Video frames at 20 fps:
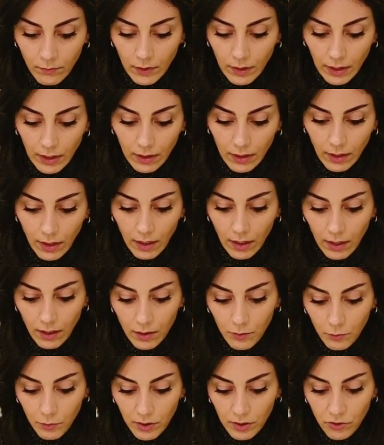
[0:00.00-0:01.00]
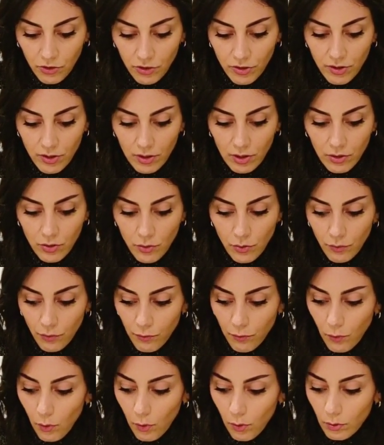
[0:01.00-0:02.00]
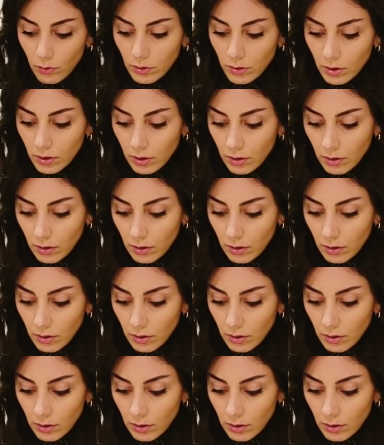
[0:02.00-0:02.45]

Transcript: And again, we just need to fold.